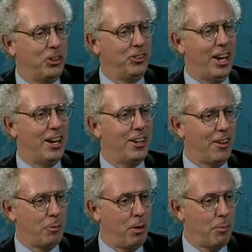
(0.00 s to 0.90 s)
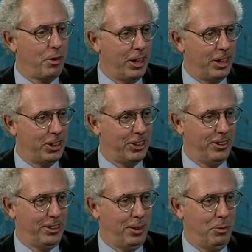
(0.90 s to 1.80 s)
you had, another population
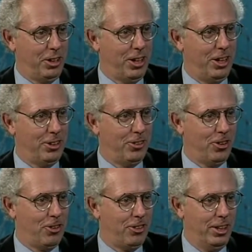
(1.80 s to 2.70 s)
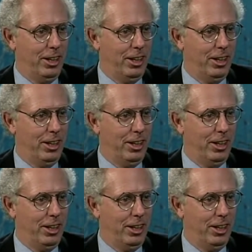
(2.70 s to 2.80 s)
that the community college serves,